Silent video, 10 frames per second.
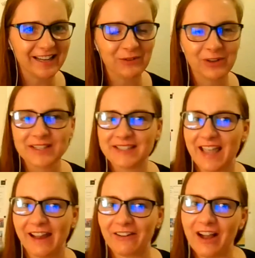into real
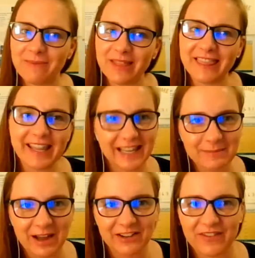estate, or I've been thinking
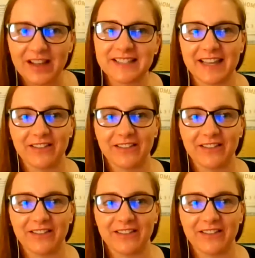about investing.